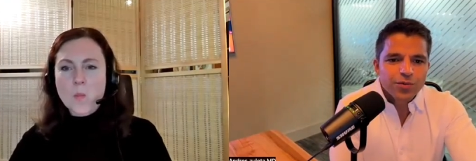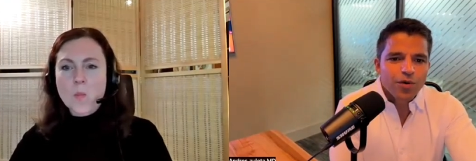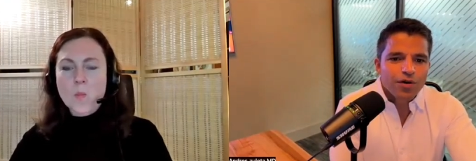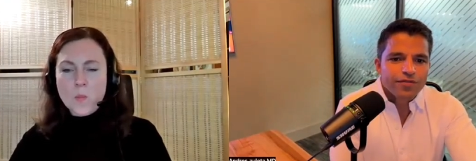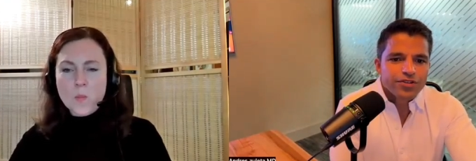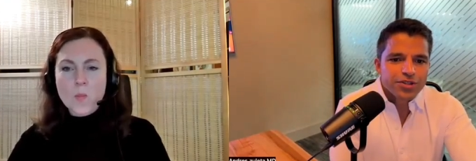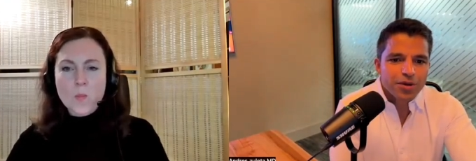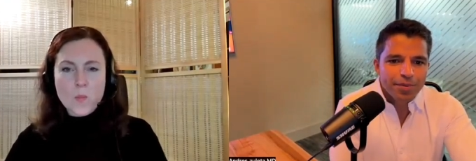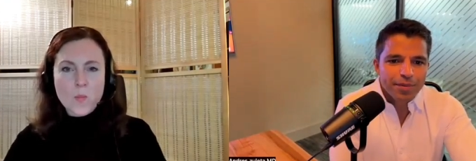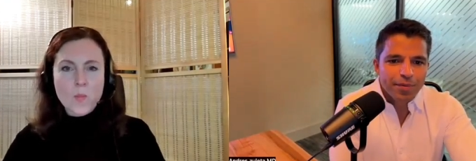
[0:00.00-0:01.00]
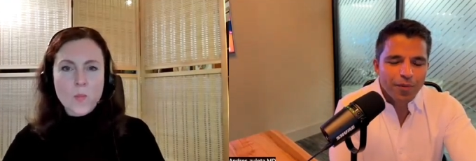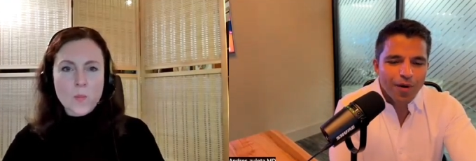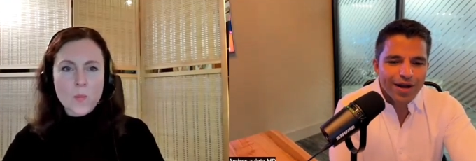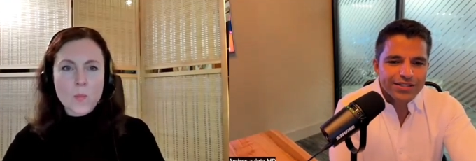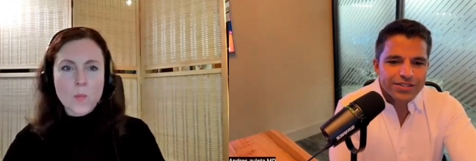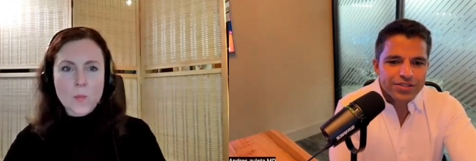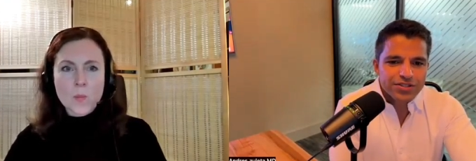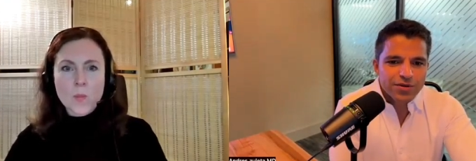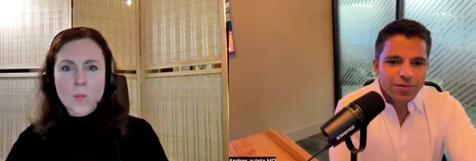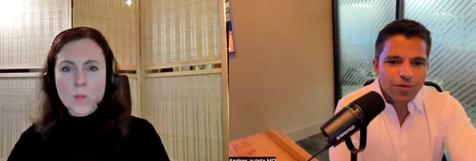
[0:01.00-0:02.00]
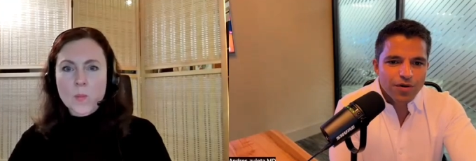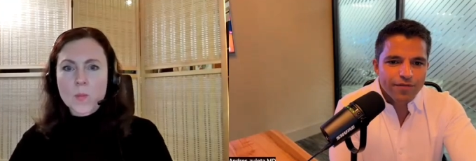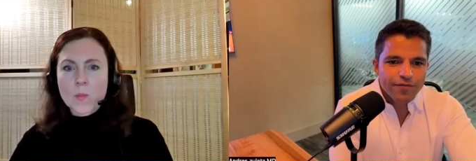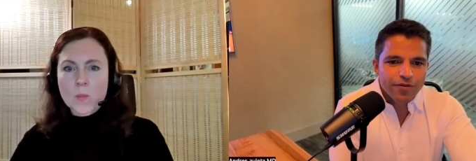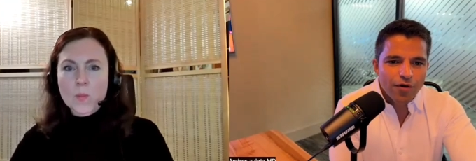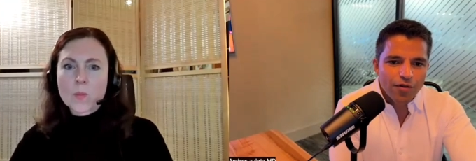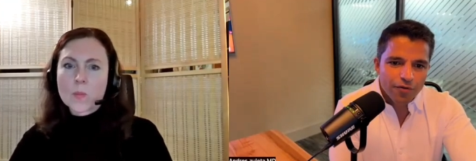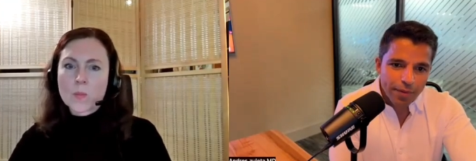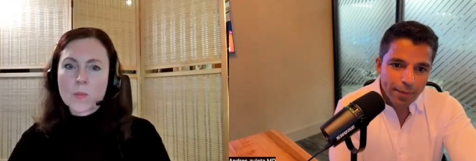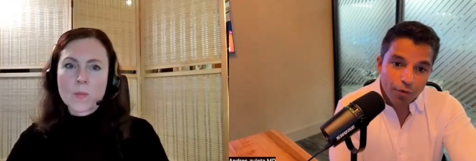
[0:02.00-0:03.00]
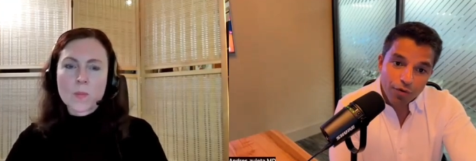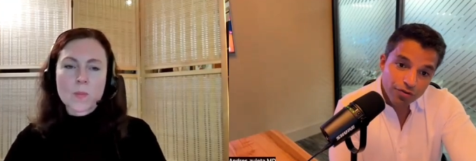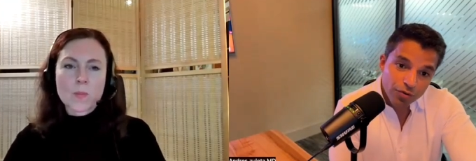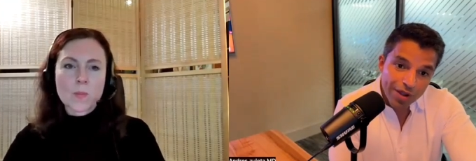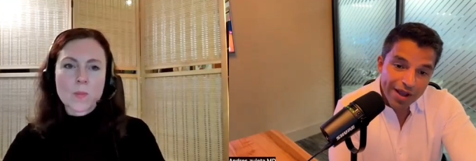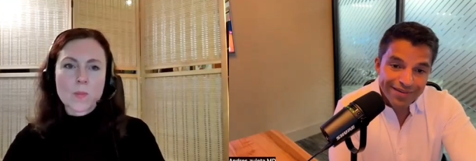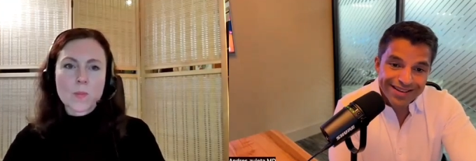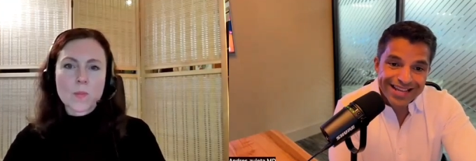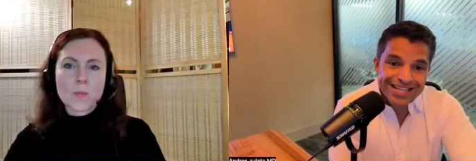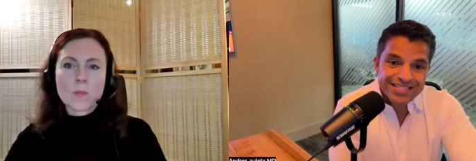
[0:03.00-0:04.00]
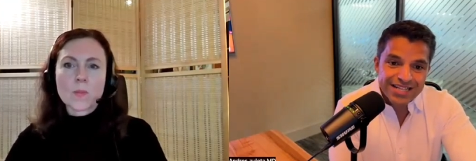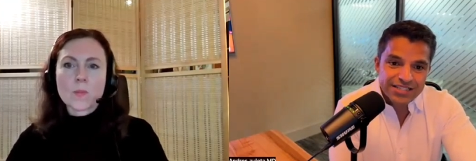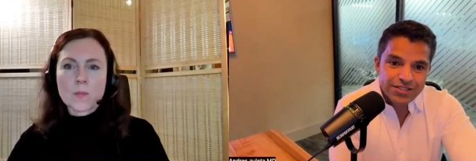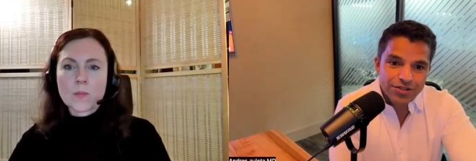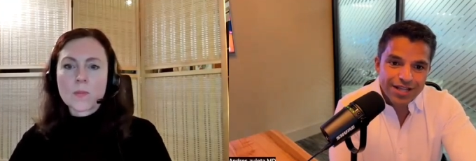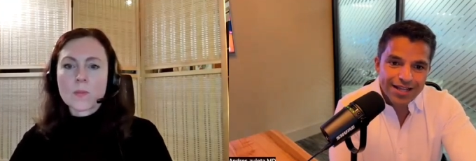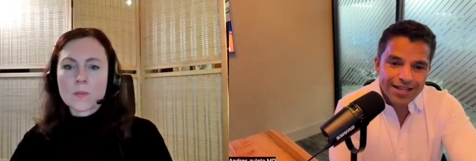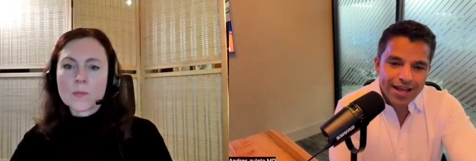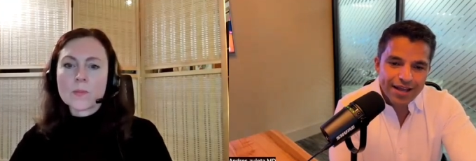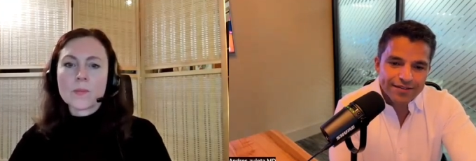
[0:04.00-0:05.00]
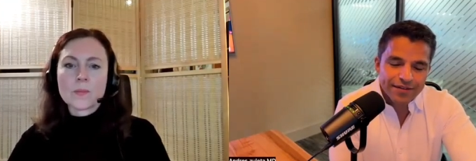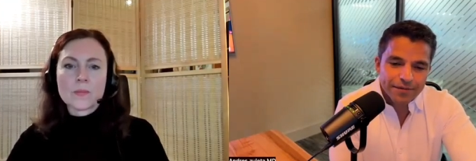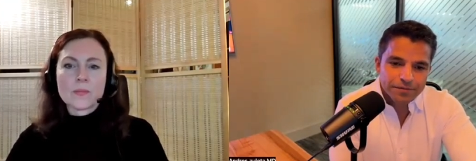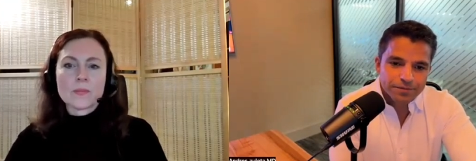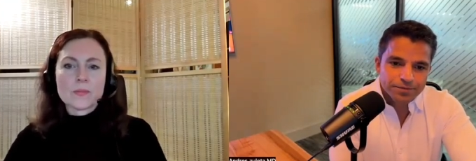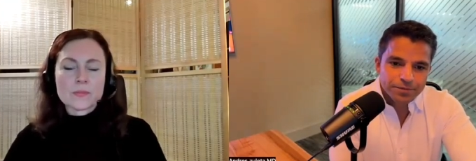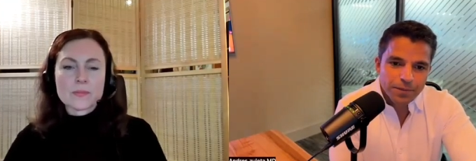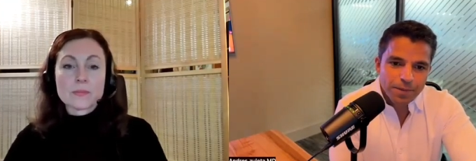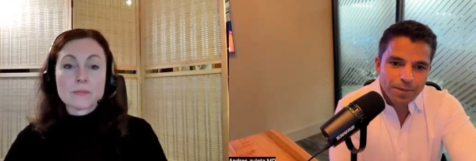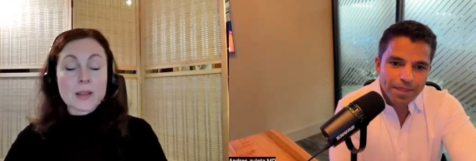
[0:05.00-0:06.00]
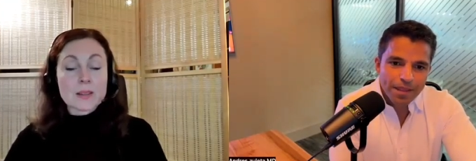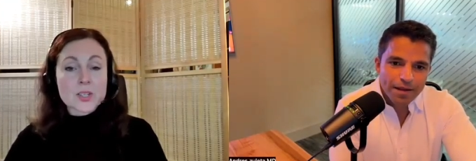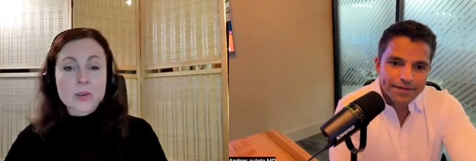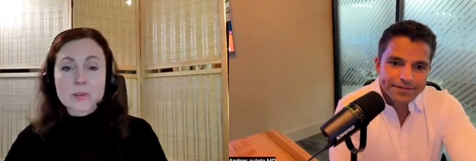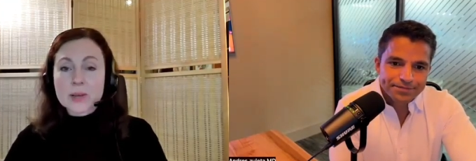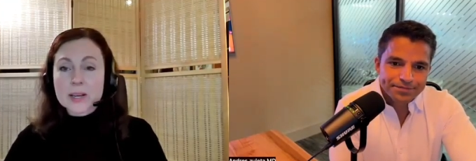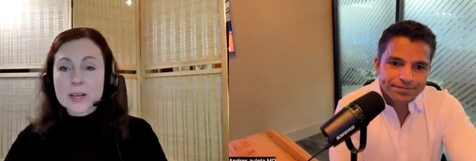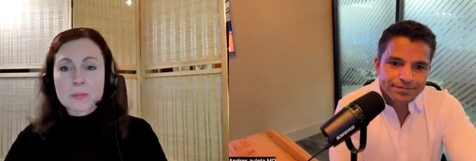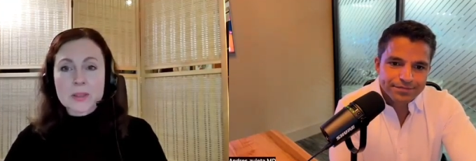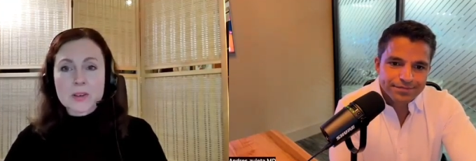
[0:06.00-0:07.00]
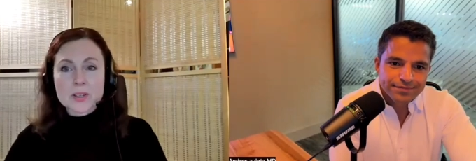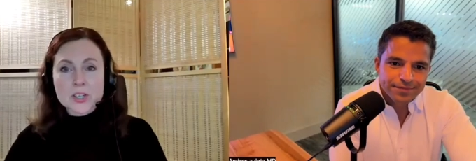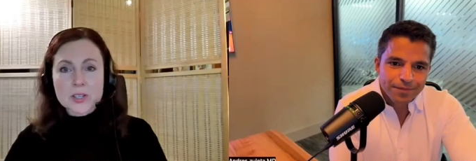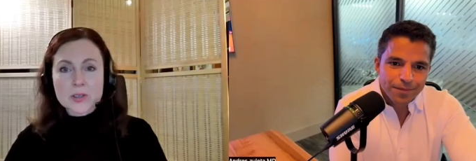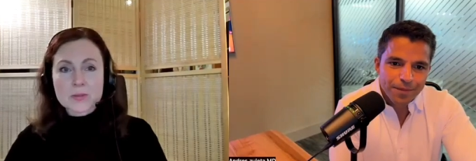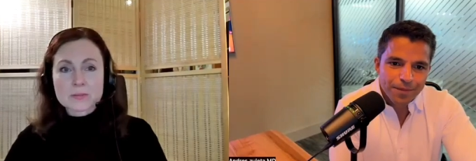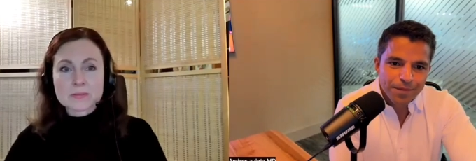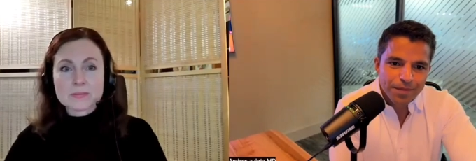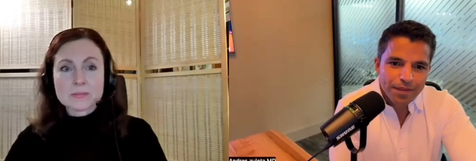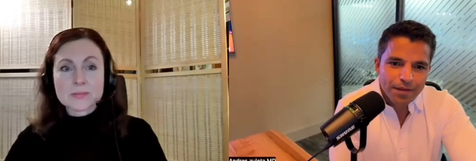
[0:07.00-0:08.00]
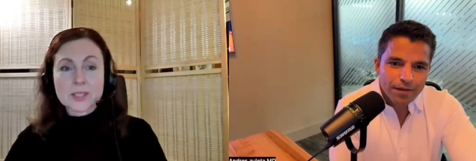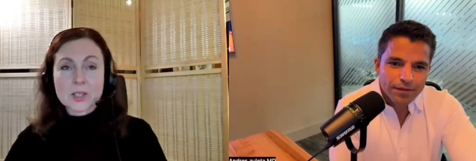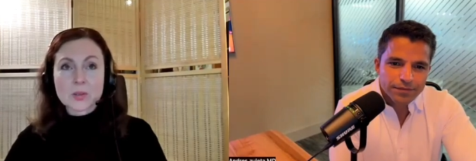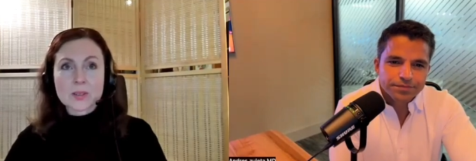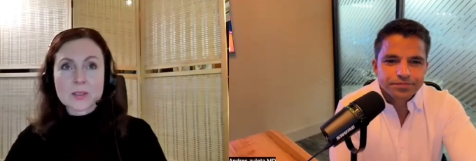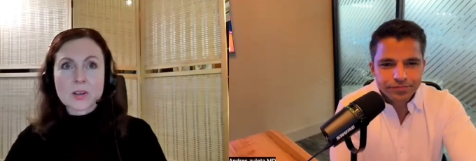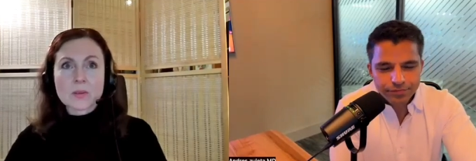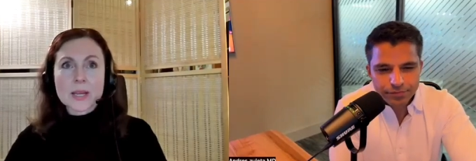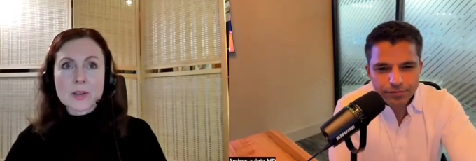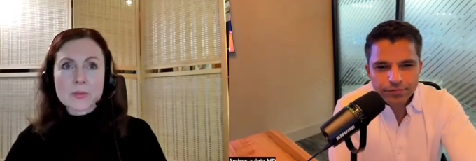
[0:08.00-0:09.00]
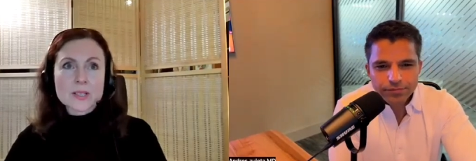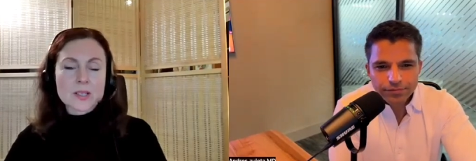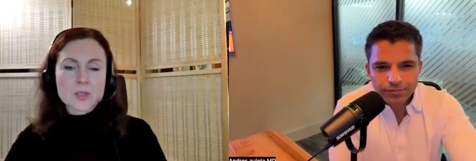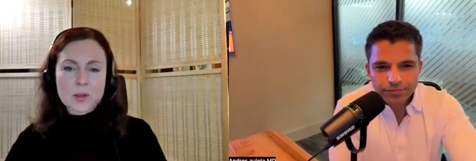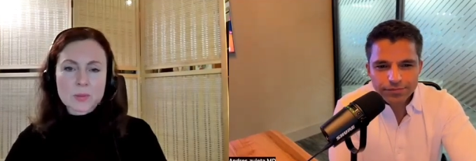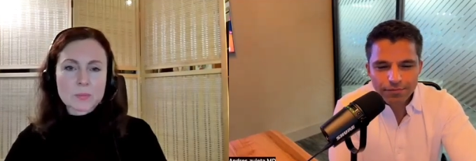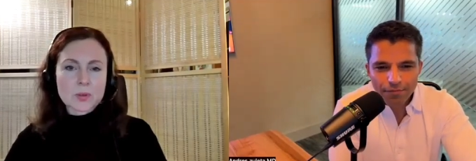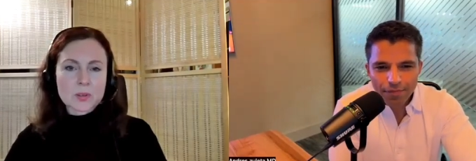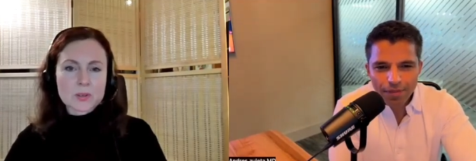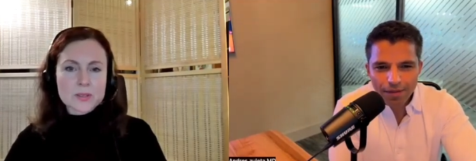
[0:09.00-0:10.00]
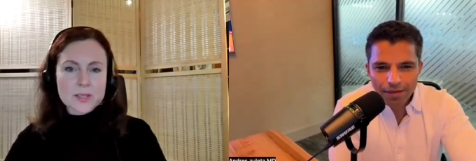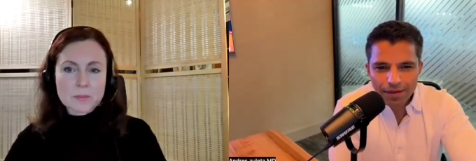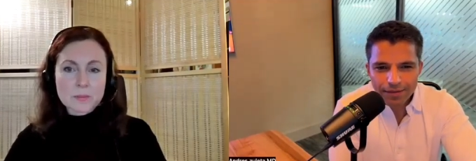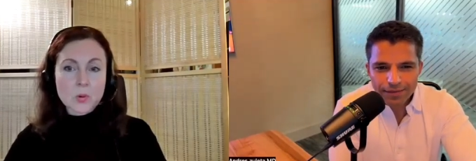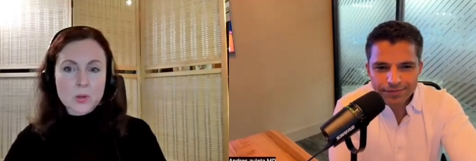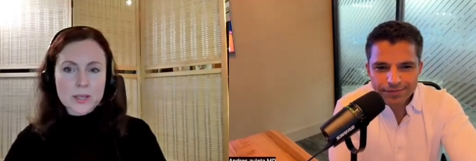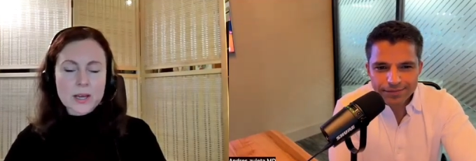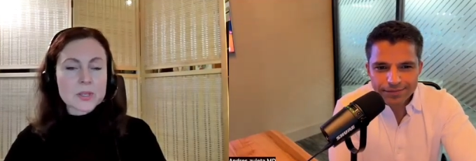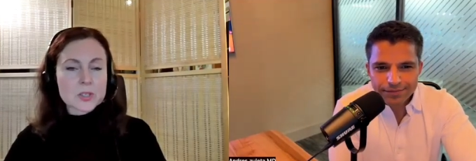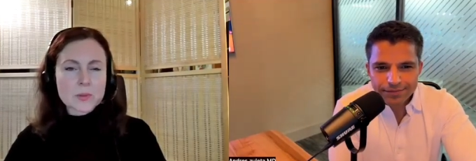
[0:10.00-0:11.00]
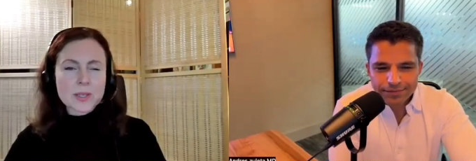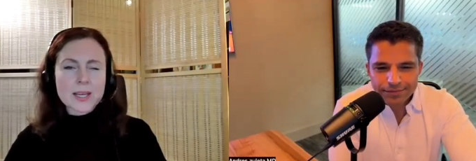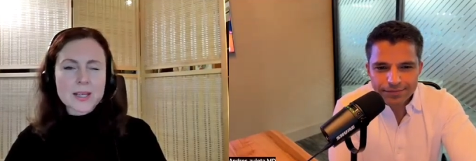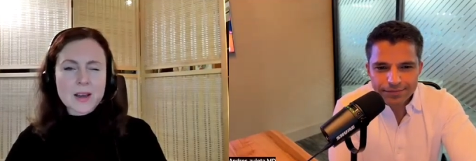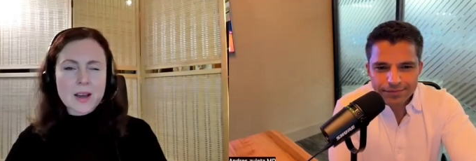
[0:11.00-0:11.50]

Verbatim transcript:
Speaker 1: it work for some people why does it work for other people do we have any insights on that yet
Speaker 2: melatonin may not be their issue you know there are many reasons why people sleep poorly i'm assuming that in the